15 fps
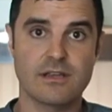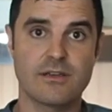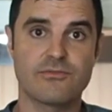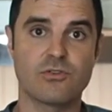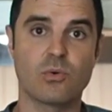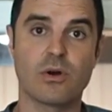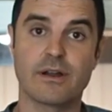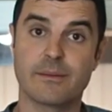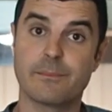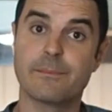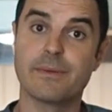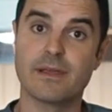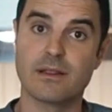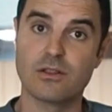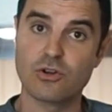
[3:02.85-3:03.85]
if you want to
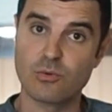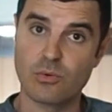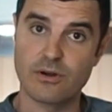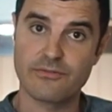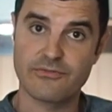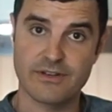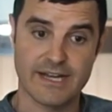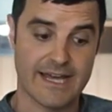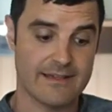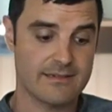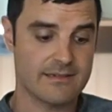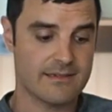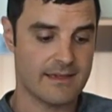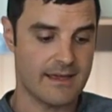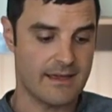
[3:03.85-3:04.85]
be a little more
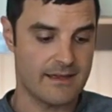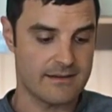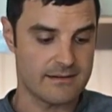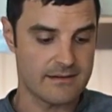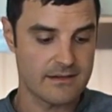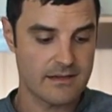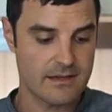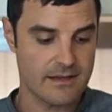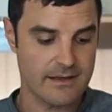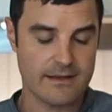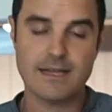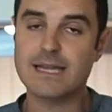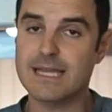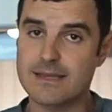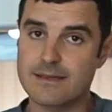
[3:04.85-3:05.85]
finessed and
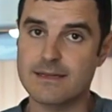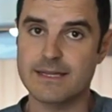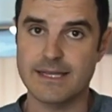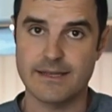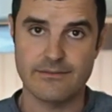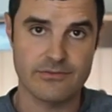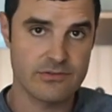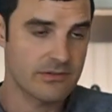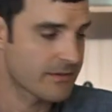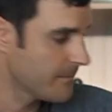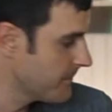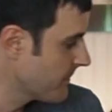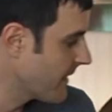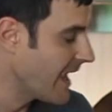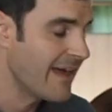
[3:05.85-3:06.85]
clean the leaves,
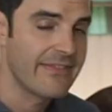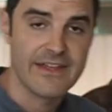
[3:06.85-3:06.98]
and